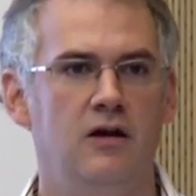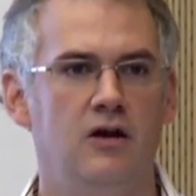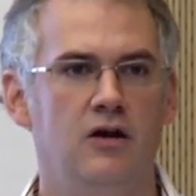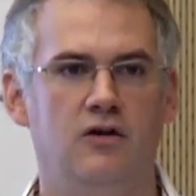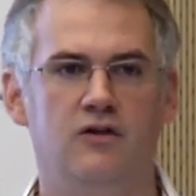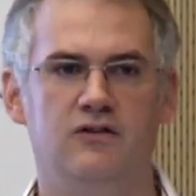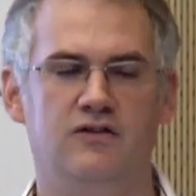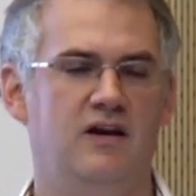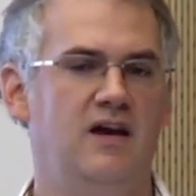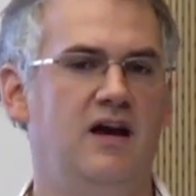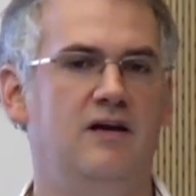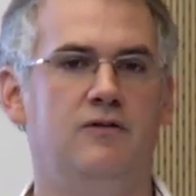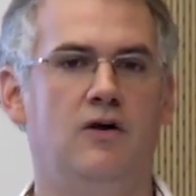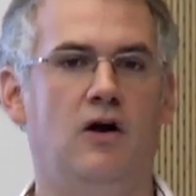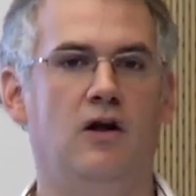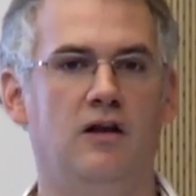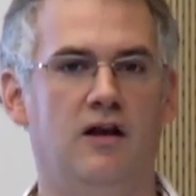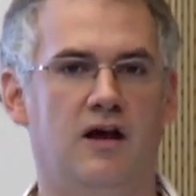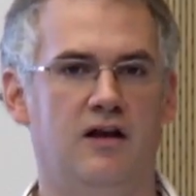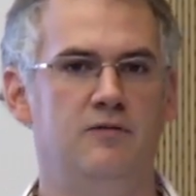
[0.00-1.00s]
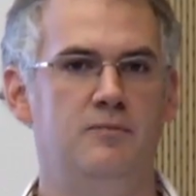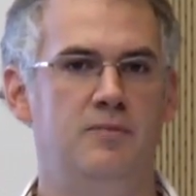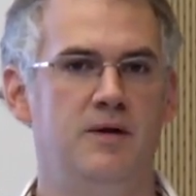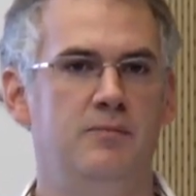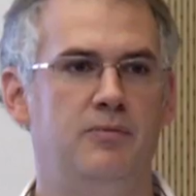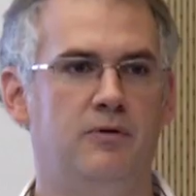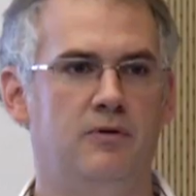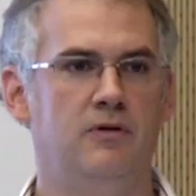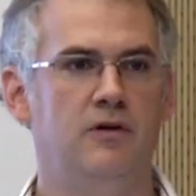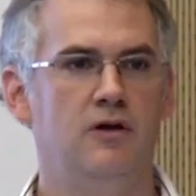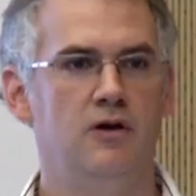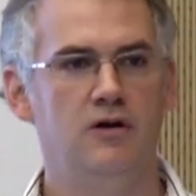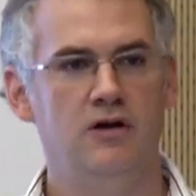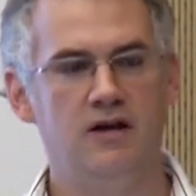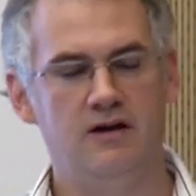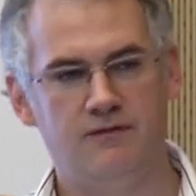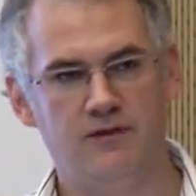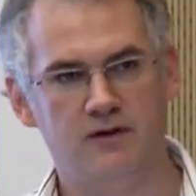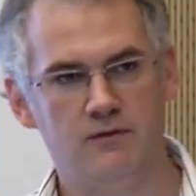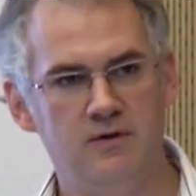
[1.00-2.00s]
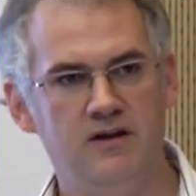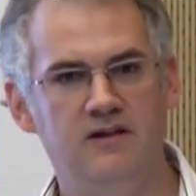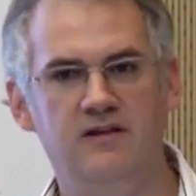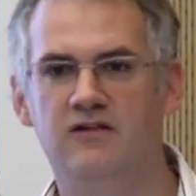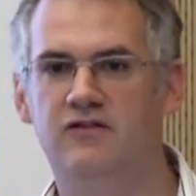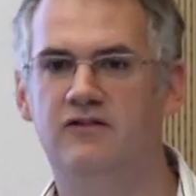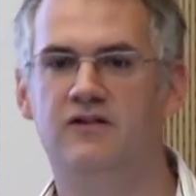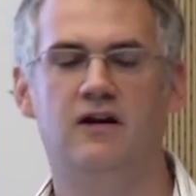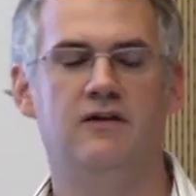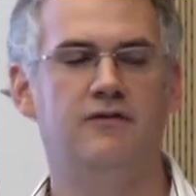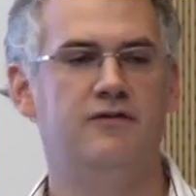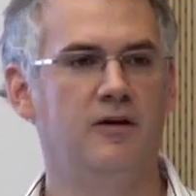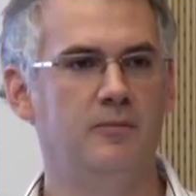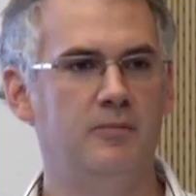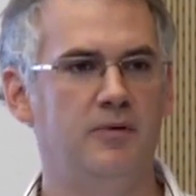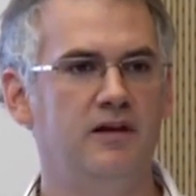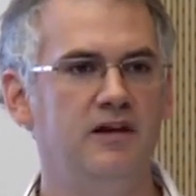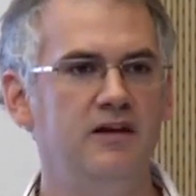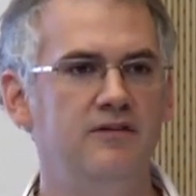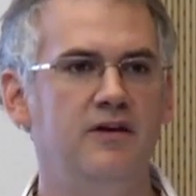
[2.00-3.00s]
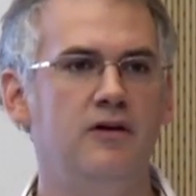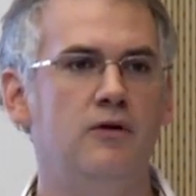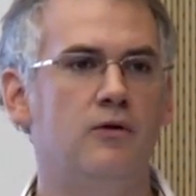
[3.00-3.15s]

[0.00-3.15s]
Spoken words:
Because I have a lot of people, if they read this stuff, they'll believe it,